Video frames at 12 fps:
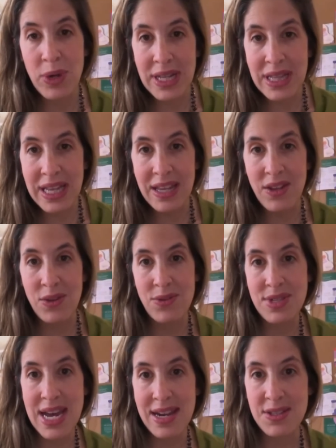really
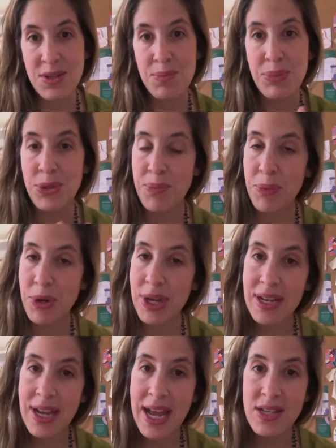used that as a
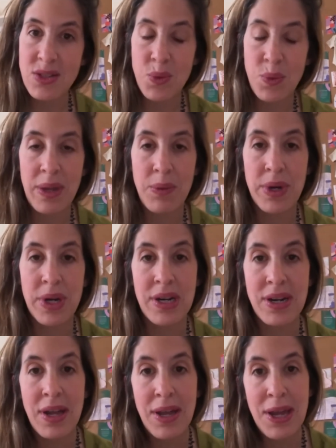blueprint as we
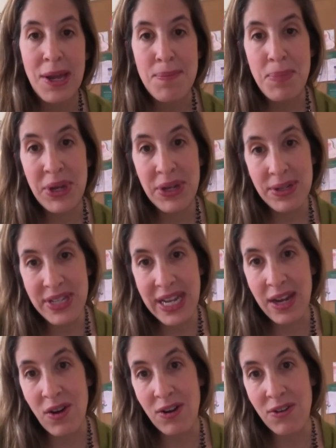were
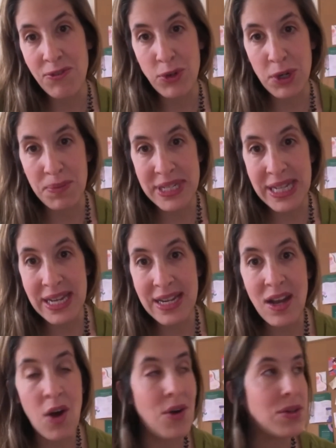building our
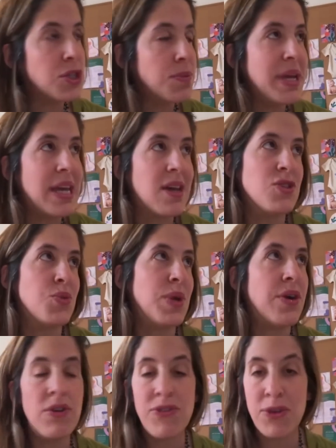formula. Also, because we
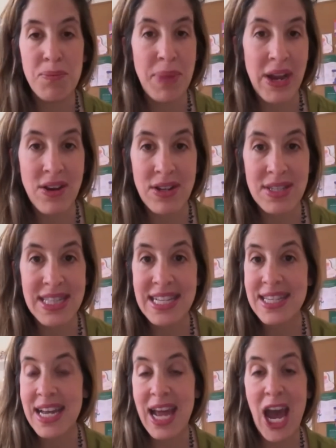heard from parents, they
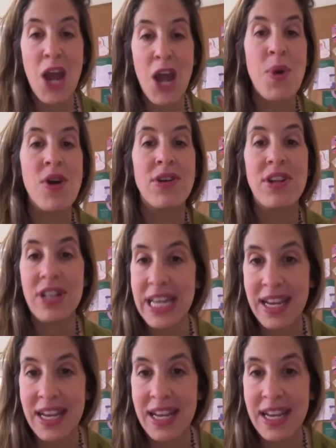said, I want clean